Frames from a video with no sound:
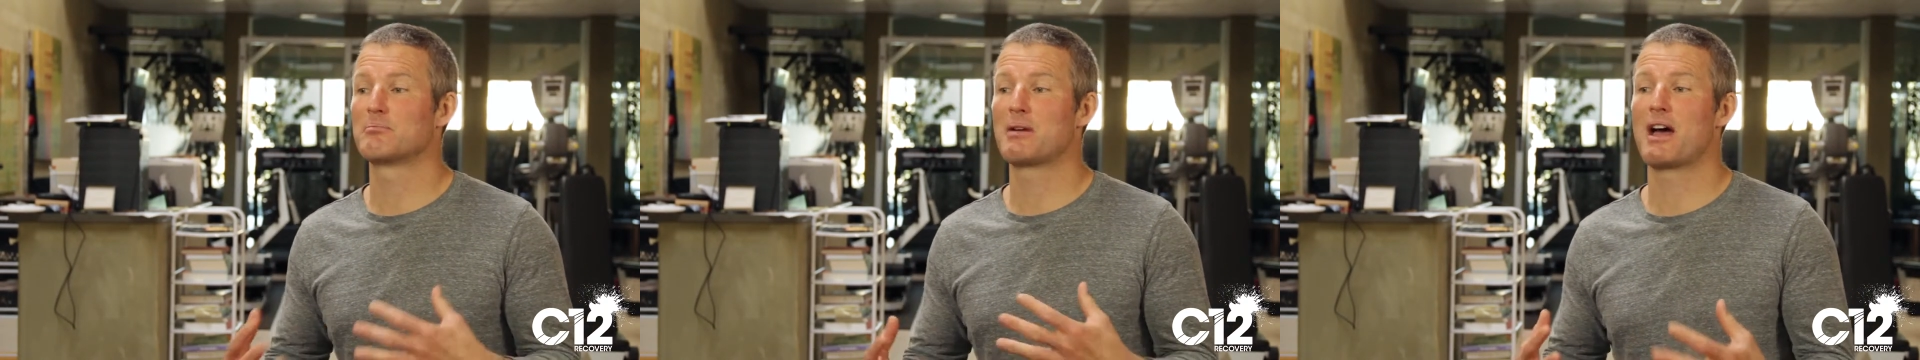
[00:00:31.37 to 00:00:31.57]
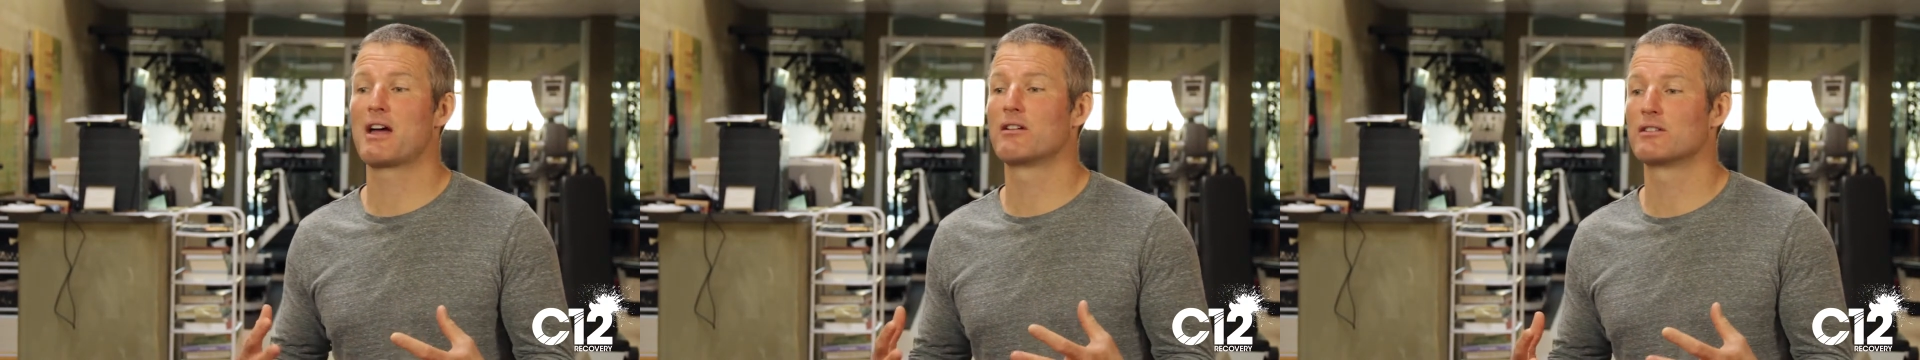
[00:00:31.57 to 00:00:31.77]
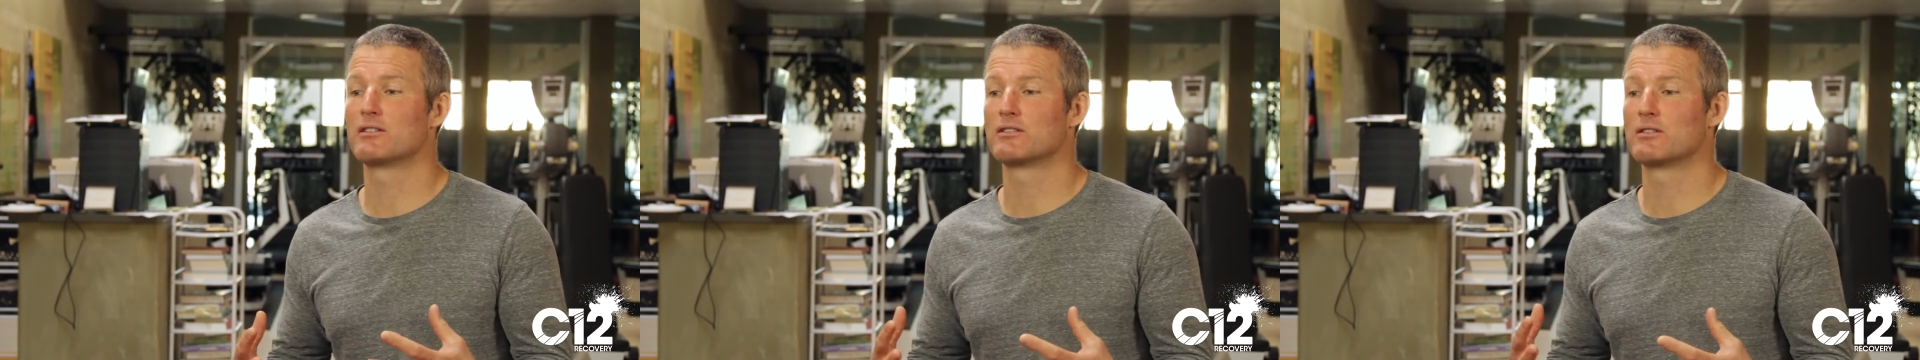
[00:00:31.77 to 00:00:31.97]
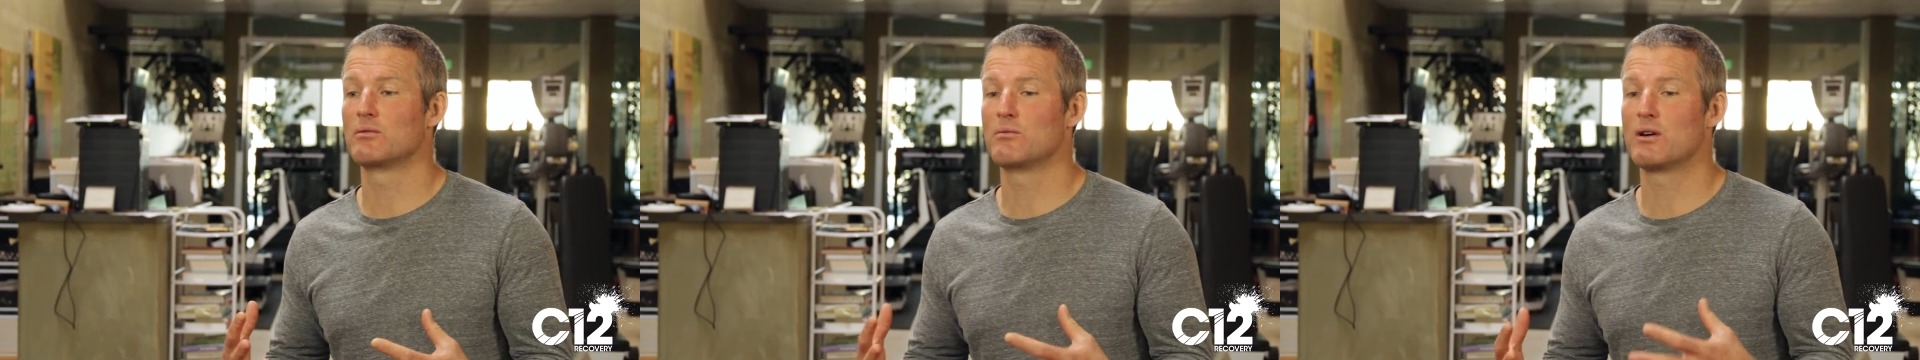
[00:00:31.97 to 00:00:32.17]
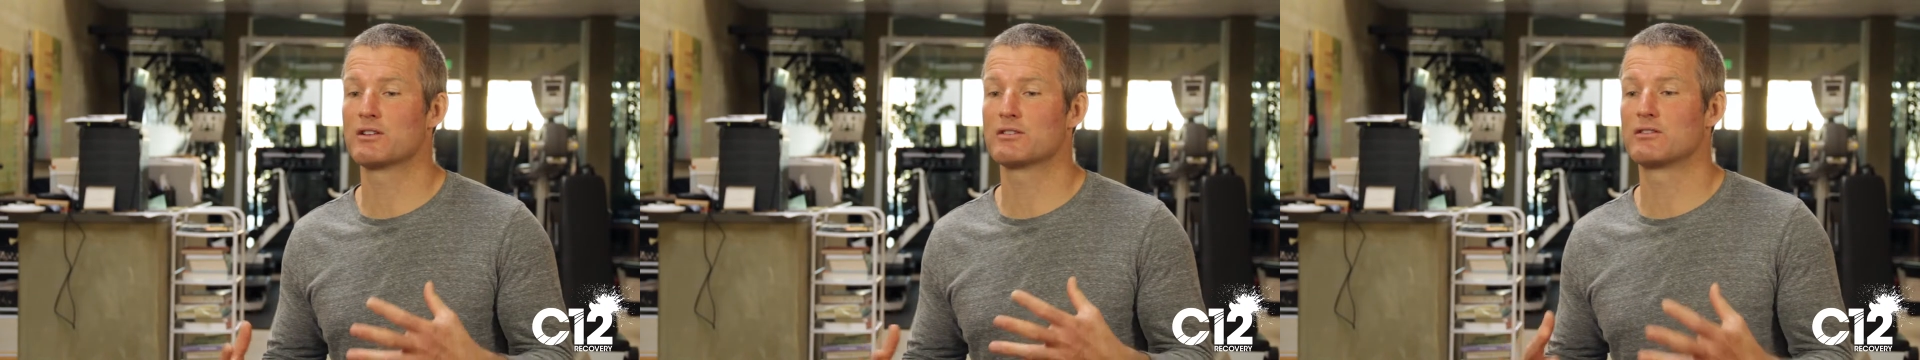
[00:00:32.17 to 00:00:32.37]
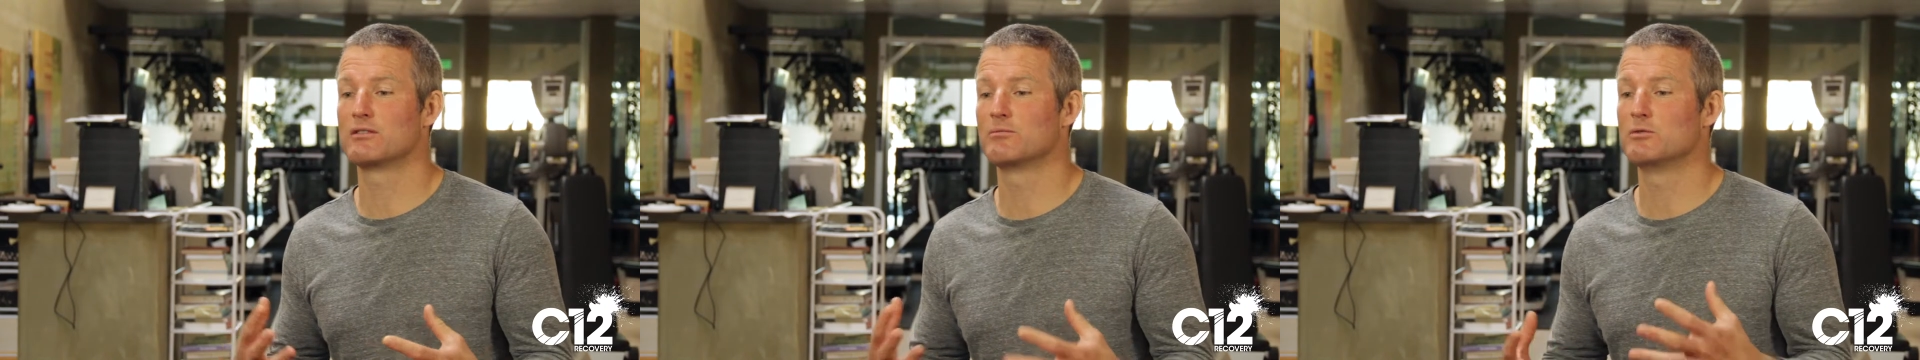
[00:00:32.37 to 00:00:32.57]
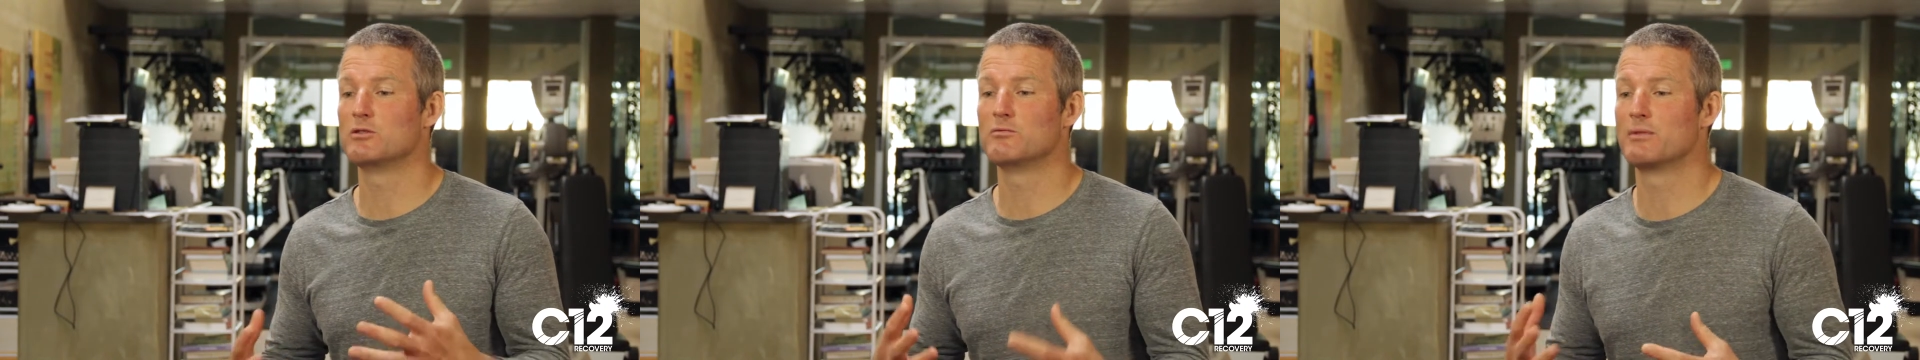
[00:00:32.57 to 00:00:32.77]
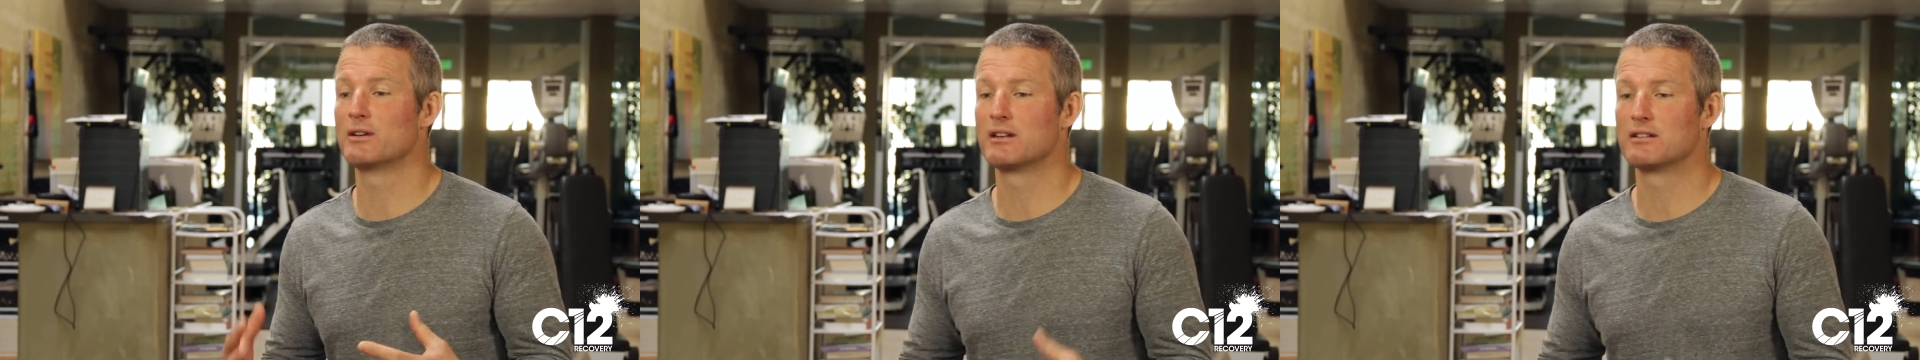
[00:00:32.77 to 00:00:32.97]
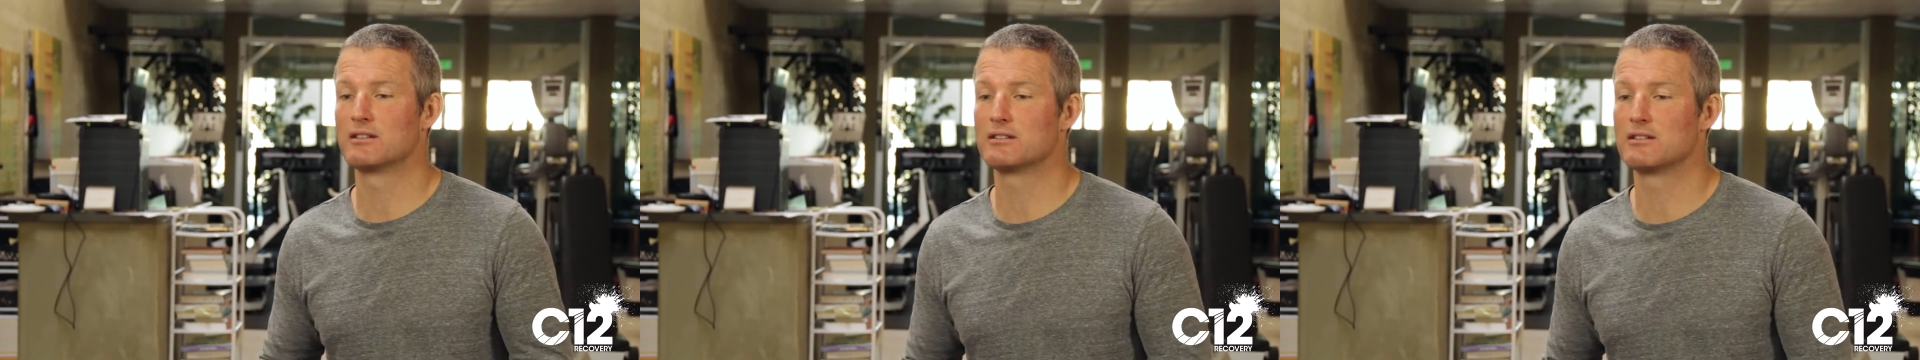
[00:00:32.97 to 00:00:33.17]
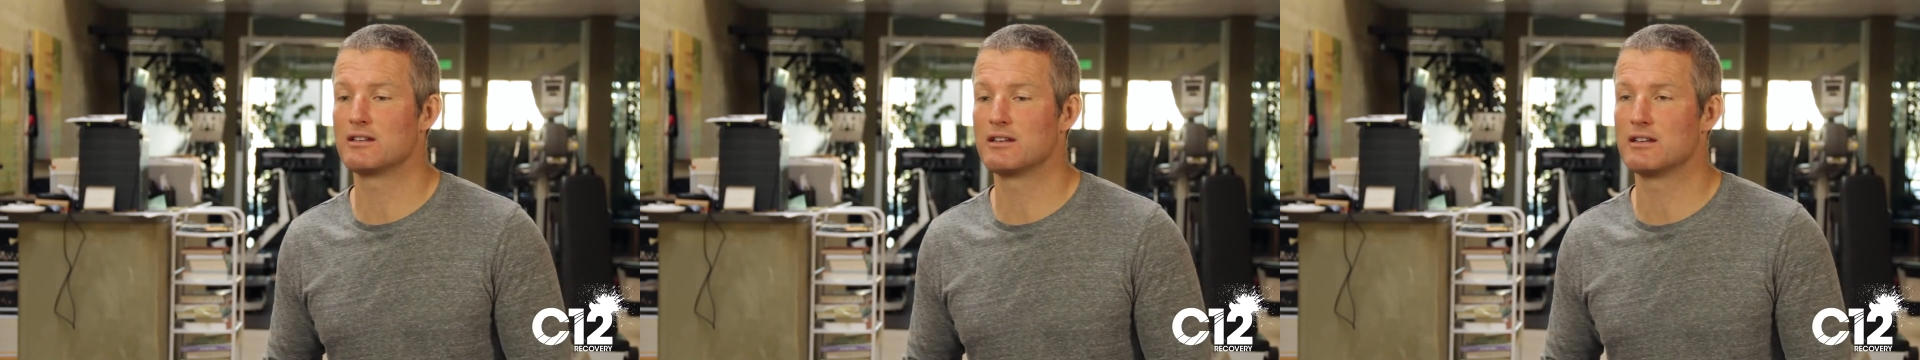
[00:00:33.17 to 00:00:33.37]
pattern to Western movement and
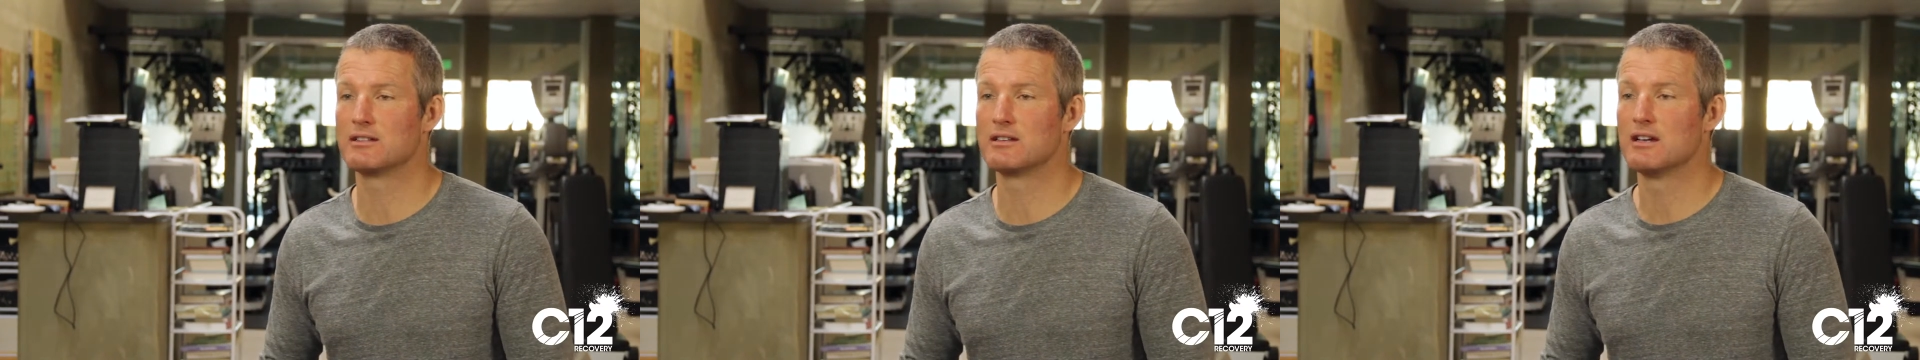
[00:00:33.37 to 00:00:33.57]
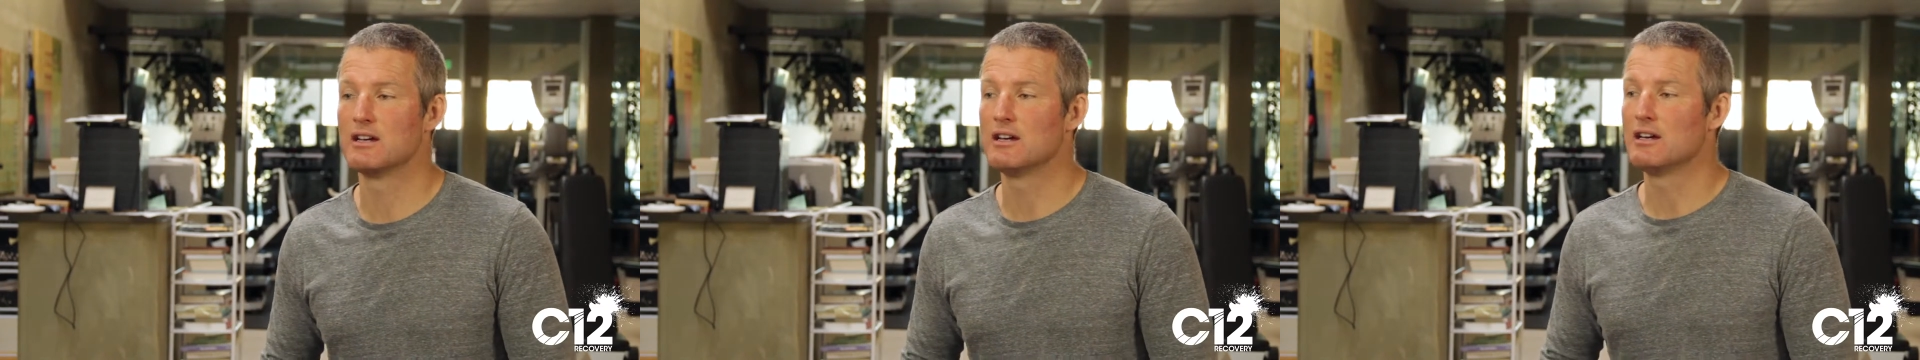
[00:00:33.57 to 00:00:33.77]
disease